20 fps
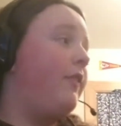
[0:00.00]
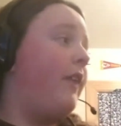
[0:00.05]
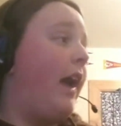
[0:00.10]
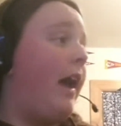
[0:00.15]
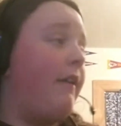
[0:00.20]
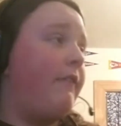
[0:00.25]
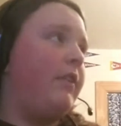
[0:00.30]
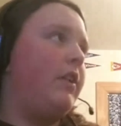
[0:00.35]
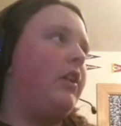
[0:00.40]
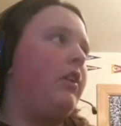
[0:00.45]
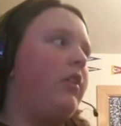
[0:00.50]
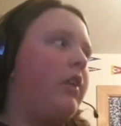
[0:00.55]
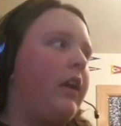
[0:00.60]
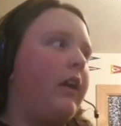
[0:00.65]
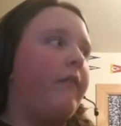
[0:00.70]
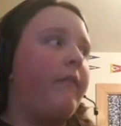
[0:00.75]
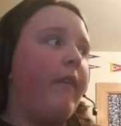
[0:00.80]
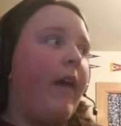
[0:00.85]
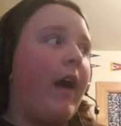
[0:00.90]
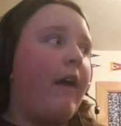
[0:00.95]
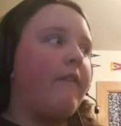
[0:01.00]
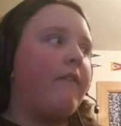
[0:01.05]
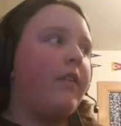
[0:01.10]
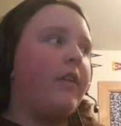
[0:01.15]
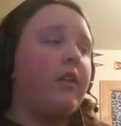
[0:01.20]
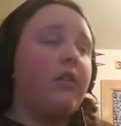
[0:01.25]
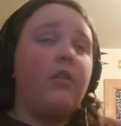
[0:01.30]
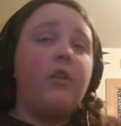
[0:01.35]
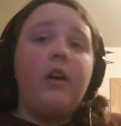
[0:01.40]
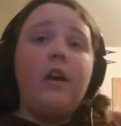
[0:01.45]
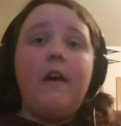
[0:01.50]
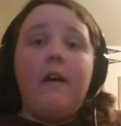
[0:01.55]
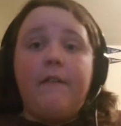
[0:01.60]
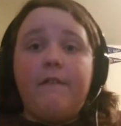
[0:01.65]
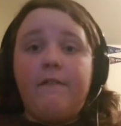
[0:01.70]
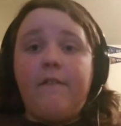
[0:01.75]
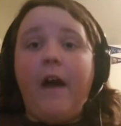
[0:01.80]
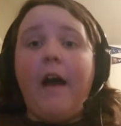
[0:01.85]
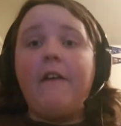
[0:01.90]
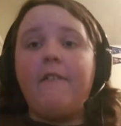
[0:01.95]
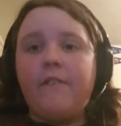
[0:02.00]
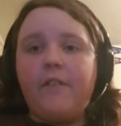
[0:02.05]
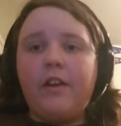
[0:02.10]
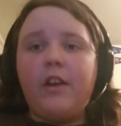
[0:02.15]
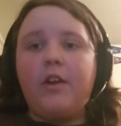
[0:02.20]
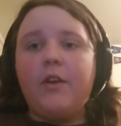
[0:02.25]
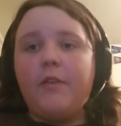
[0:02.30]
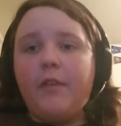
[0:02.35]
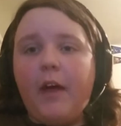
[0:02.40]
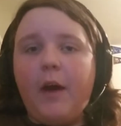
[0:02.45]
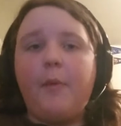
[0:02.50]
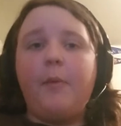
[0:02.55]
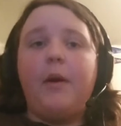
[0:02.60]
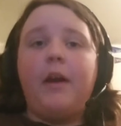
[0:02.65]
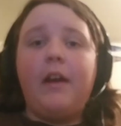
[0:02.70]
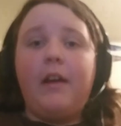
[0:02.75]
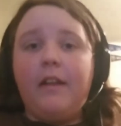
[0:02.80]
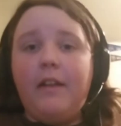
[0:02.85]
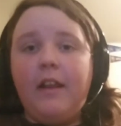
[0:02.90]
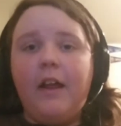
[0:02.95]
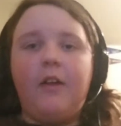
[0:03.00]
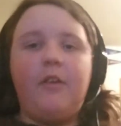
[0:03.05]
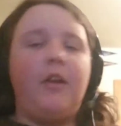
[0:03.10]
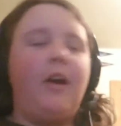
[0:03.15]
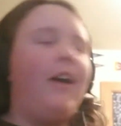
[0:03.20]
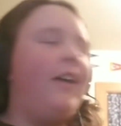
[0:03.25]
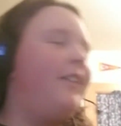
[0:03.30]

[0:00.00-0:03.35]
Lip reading: that video, yeah, that video that way. No.